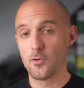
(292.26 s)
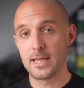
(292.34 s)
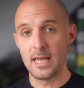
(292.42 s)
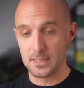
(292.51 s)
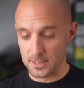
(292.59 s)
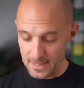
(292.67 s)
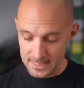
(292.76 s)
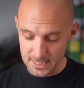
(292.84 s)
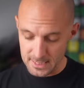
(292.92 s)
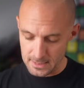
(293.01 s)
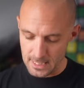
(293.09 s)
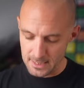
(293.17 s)
Okay, so that's
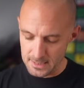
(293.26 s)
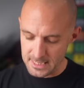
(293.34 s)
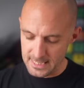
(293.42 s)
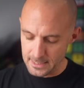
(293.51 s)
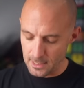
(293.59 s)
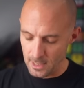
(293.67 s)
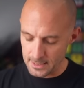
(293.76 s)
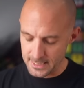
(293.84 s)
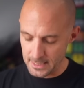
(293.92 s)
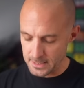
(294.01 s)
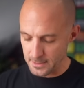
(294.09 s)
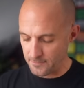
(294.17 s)
it. That is the
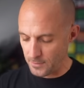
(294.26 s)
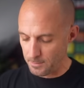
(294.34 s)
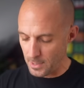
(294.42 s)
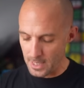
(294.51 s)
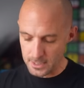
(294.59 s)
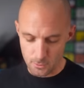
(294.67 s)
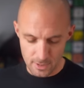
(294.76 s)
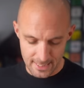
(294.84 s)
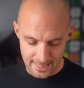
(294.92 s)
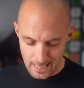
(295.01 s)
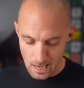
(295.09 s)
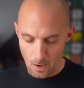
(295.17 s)
contents of the box. We're gonna
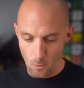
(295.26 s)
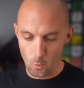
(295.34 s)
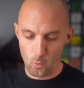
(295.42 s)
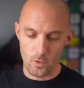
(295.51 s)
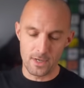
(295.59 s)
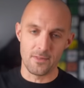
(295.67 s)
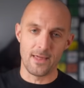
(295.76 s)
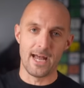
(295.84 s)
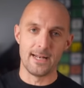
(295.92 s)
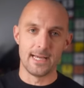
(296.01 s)
get rid of that